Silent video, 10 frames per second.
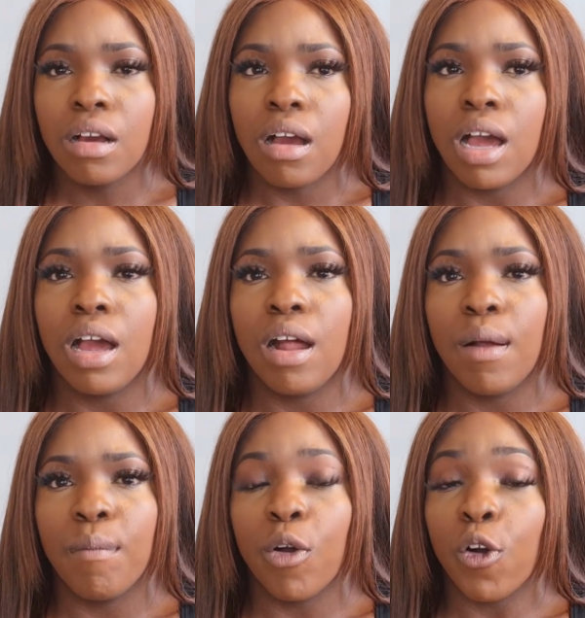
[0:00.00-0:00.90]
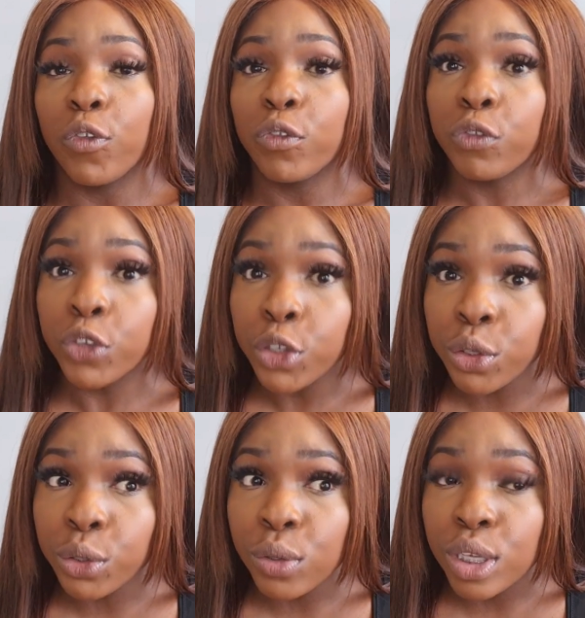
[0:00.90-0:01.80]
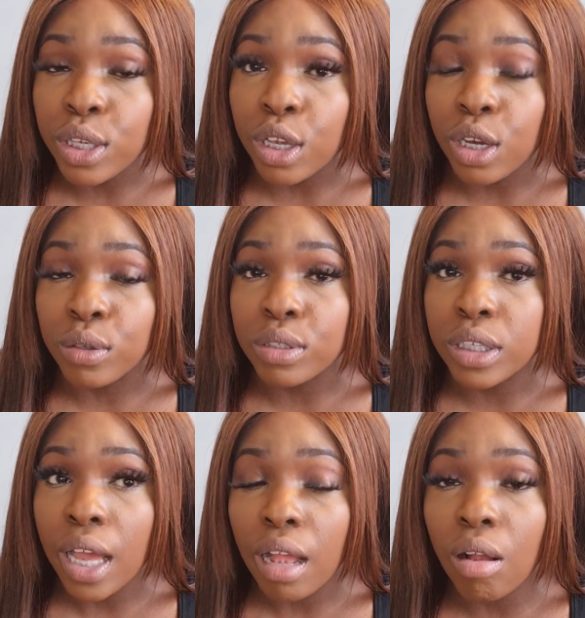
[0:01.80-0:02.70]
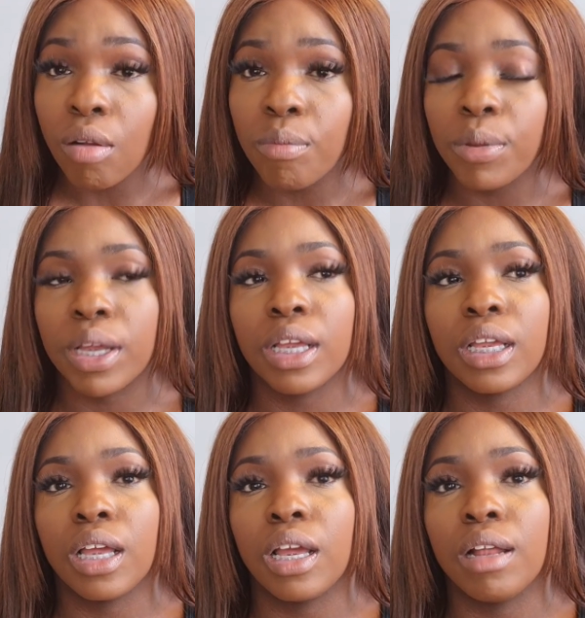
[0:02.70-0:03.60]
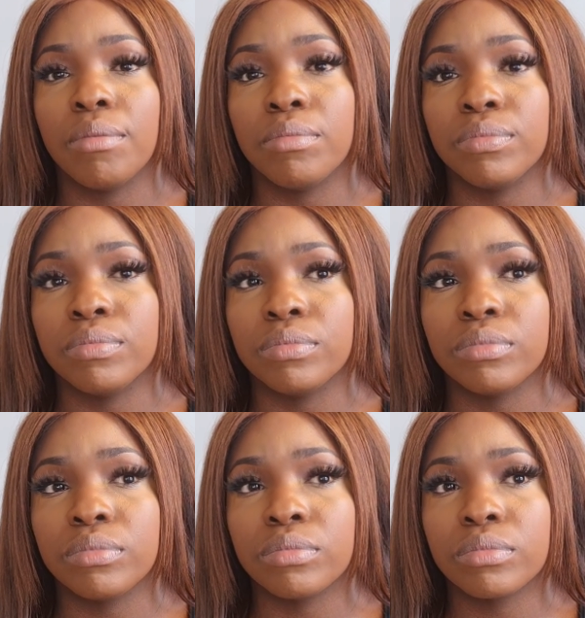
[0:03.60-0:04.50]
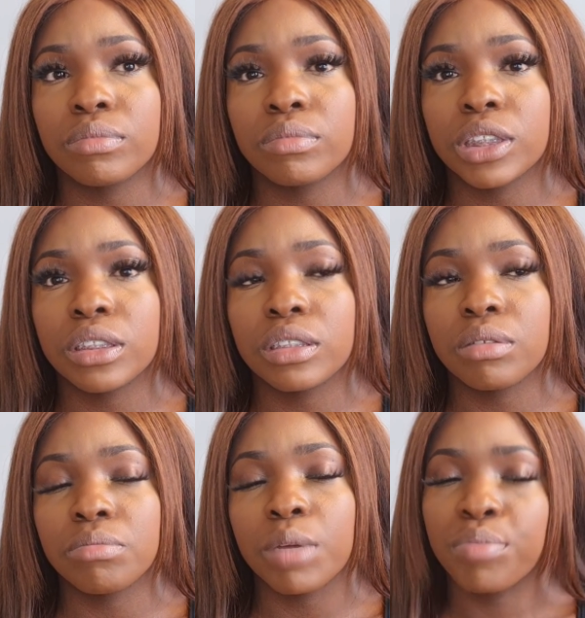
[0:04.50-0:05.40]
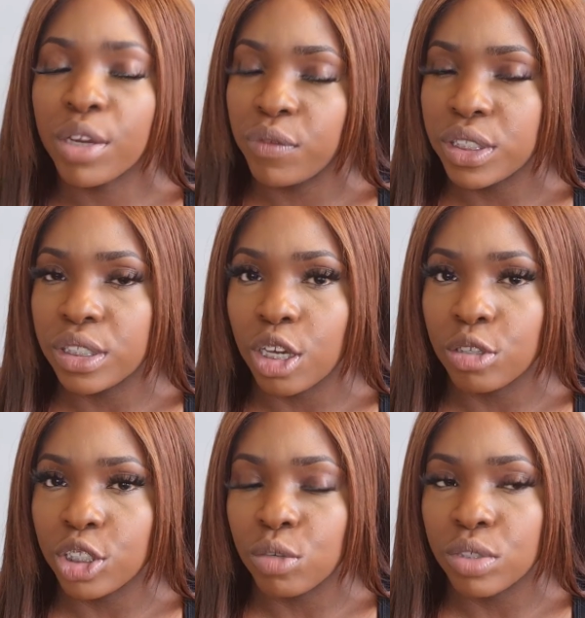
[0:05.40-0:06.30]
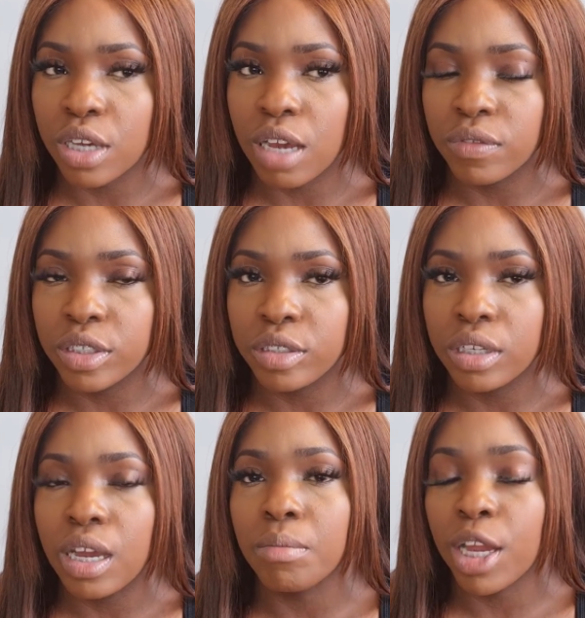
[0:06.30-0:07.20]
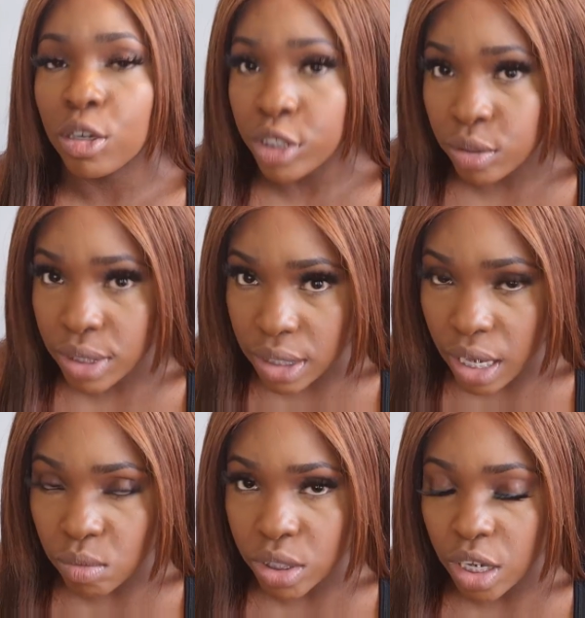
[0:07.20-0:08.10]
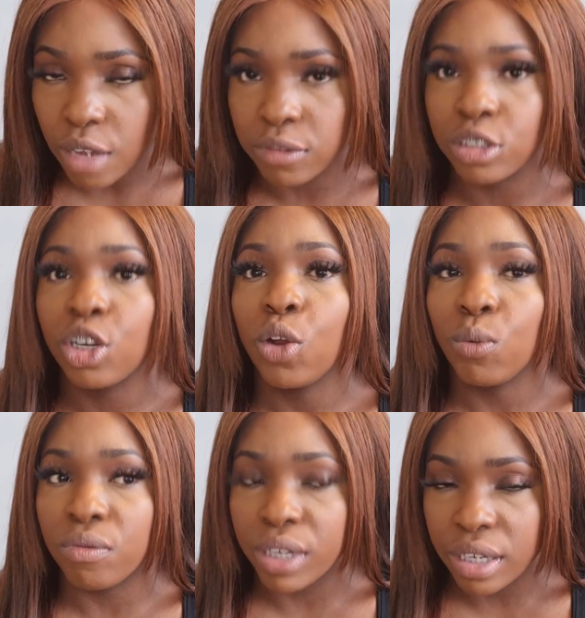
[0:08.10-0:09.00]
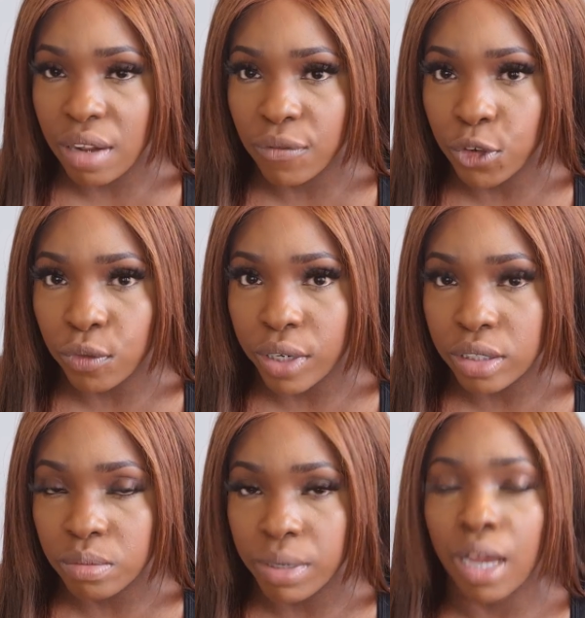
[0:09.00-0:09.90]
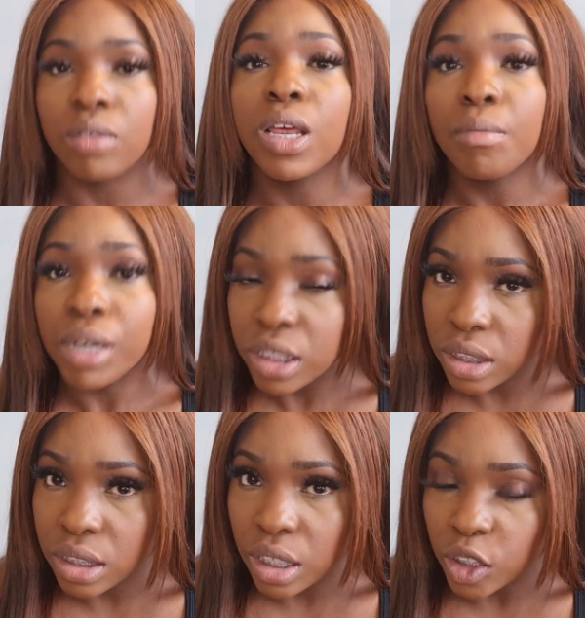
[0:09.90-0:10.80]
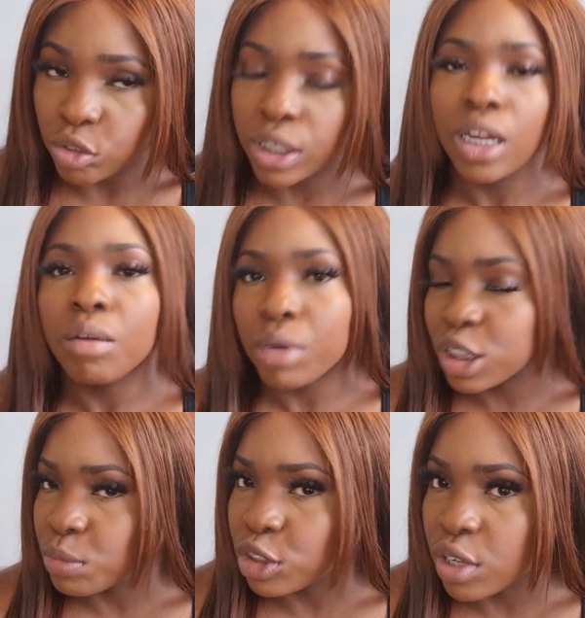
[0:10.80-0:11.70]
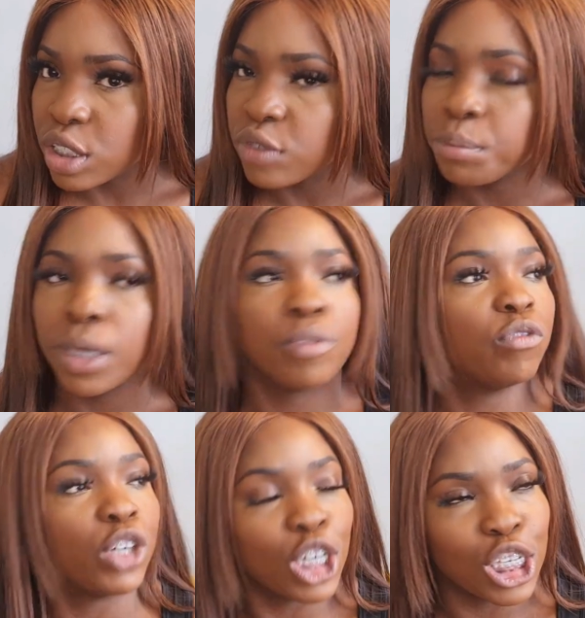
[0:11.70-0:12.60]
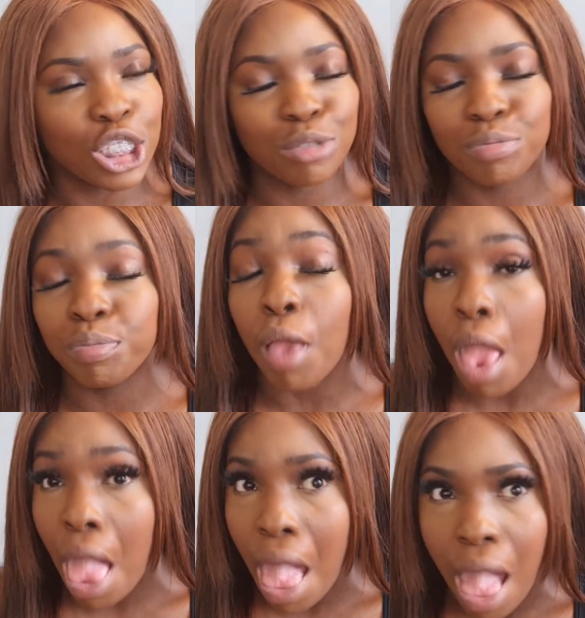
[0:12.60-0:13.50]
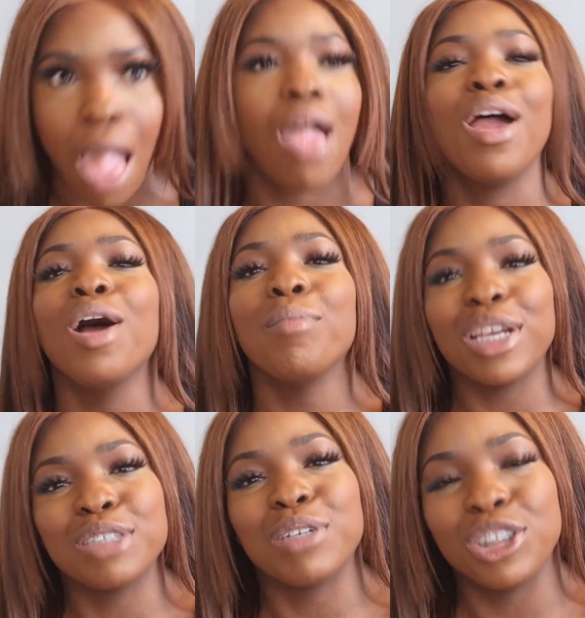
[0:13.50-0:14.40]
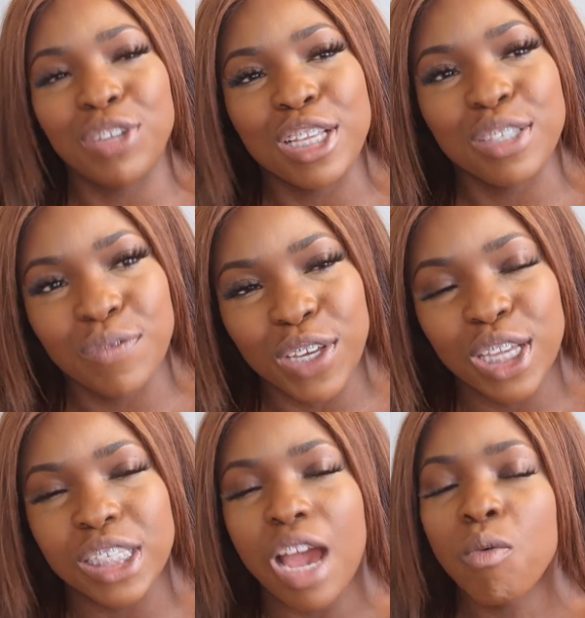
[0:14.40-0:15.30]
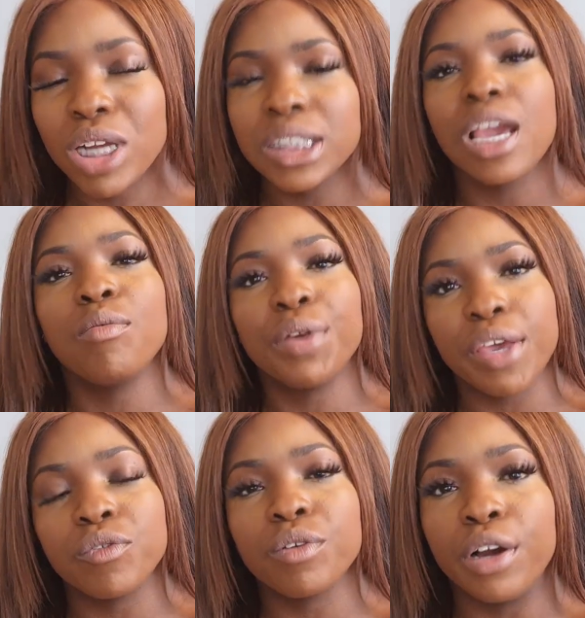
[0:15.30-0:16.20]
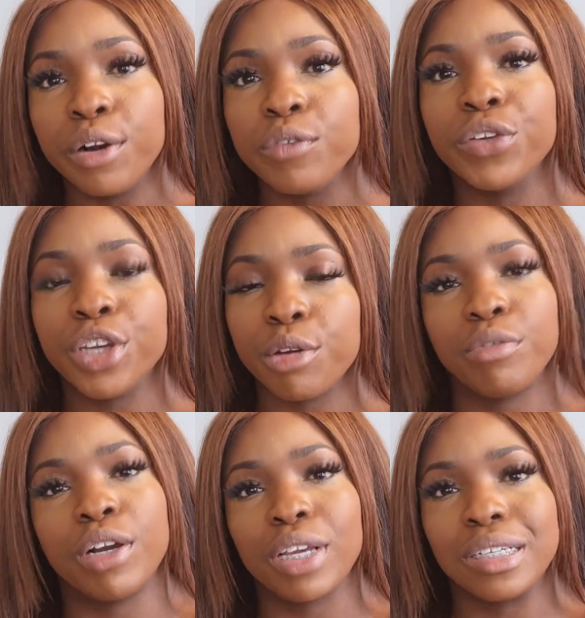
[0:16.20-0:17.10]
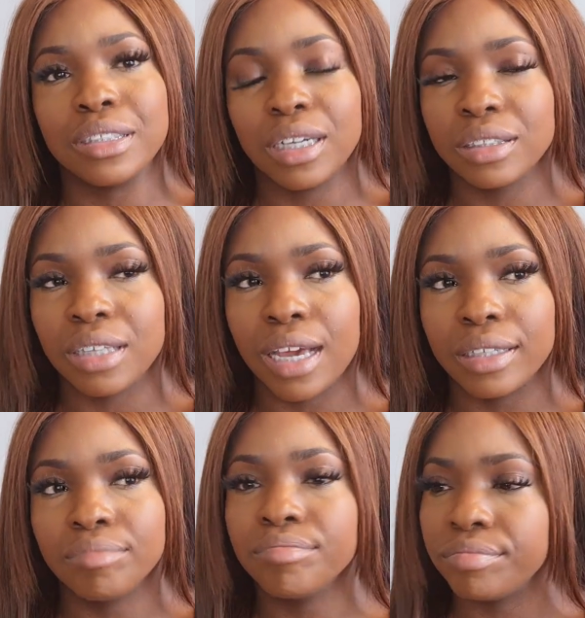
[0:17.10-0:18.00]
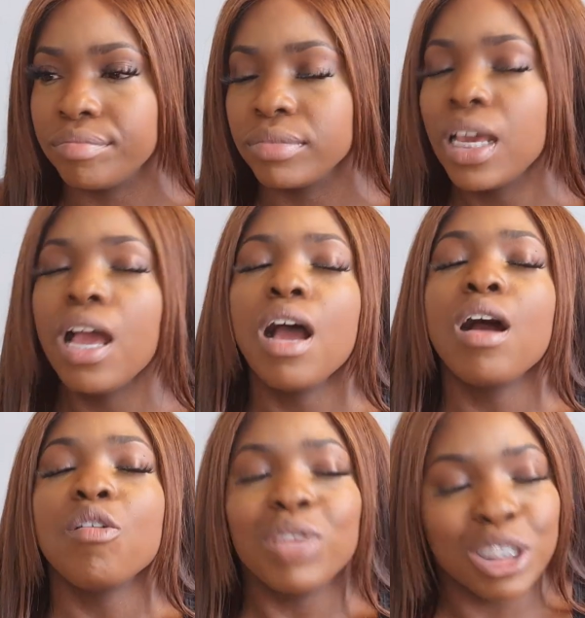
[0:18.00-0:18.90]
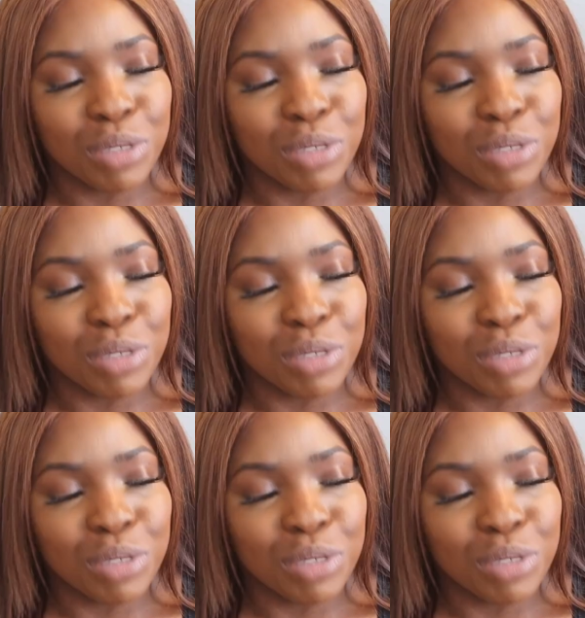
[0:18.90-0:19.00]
or food in the hotel, but my breakfast in the hotel was covered. My hotel stay was covered within that £4,000, plus the surgery, plus my transfer. Plus my transfers. One day I will get through a whole video without getting tongue tied. Plus